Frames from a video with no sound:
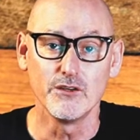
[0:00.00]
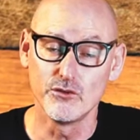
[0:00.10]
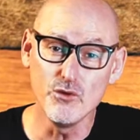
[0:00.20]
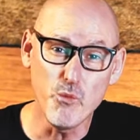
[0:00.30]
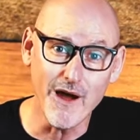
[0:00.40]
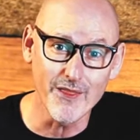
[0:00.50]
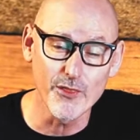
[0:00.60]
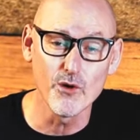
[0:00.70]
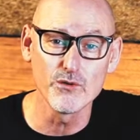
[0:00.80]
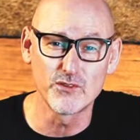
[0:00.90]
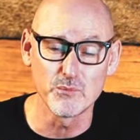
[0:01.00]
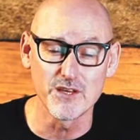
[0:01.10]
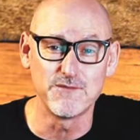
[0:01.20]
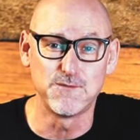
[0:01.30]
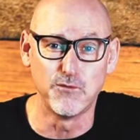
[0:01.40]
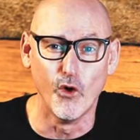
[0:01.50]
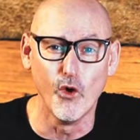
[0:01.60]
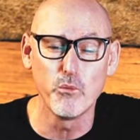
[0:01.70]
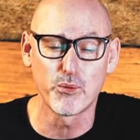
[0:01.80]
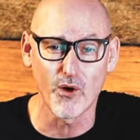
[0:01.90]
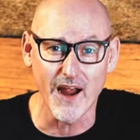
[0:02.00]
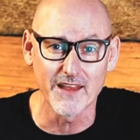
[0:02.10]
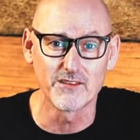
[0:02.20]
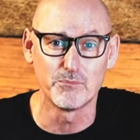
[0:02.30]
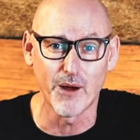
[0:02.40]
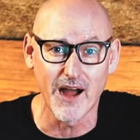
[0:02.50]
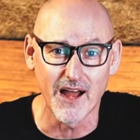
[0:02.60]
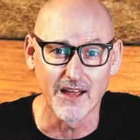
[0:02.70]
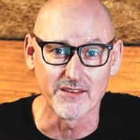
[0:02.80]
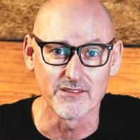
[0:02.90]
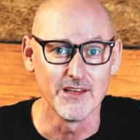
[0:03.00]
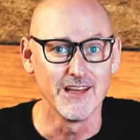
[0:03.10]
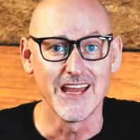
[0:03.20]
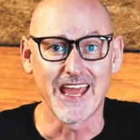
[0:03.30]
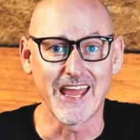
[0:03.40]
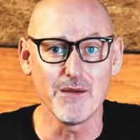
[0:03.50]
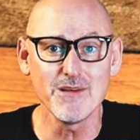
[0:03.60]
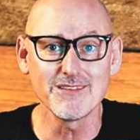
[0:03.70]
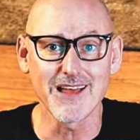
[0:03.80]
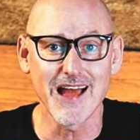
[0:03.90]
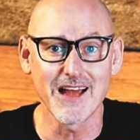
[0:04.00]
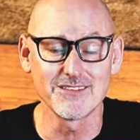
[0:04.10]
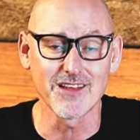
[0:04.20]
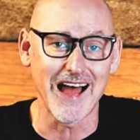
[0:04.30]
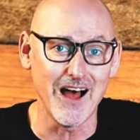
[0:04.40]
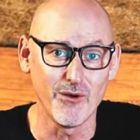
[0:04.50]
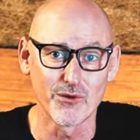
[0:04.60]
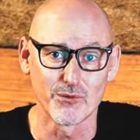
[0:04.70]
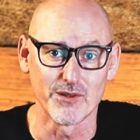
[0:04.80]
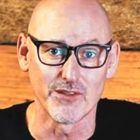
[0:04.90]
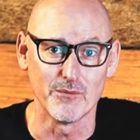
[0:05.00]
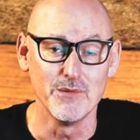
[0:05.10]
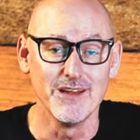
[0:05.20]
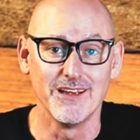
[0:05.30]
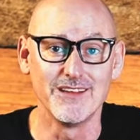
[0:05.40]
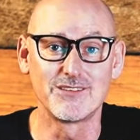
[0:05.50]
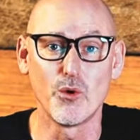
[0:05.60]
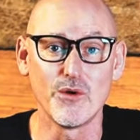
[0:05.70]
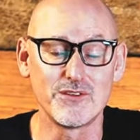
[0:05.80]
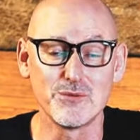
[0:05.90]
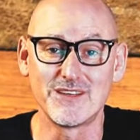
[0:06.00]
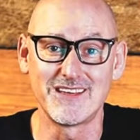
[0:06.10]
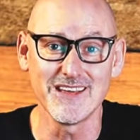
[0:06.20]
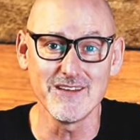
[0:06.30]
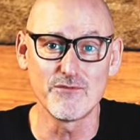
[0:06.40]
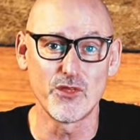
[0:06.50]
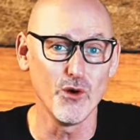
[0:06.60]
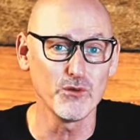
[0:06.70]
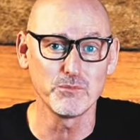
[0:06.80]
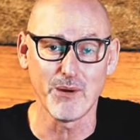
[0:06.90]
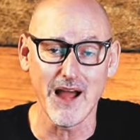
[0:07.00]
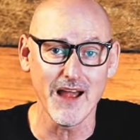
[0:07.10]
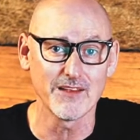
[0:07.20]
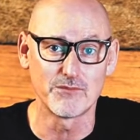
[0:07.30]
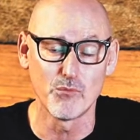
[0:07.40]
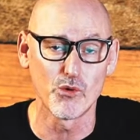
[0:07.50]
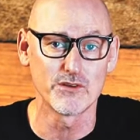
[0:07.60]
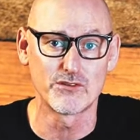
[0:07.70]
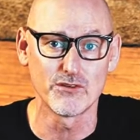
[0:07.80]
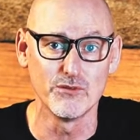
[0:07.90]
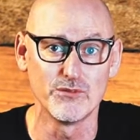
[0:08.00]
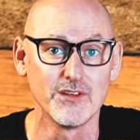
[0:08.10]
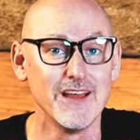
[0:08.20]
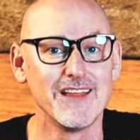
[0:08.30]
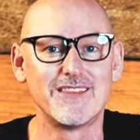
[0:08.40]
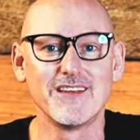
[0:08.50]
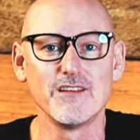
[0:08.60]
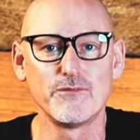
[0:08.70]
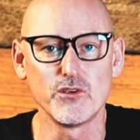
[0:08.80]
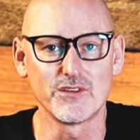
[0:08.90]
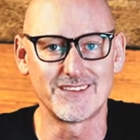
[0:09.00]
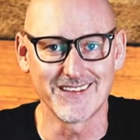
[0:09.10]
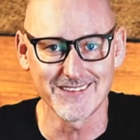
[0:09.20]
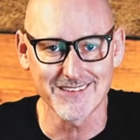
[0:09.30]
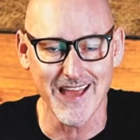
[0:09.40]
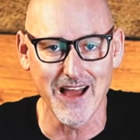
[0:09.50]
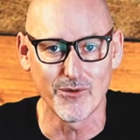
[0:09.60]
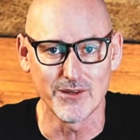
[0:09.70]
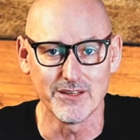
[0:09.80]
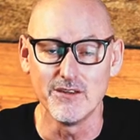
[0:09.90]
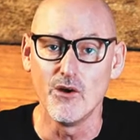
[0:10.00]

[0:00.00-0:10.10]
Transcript: you want those to be full price buys. Amazon's algorithm is going to give those buys more juice than if you're discounting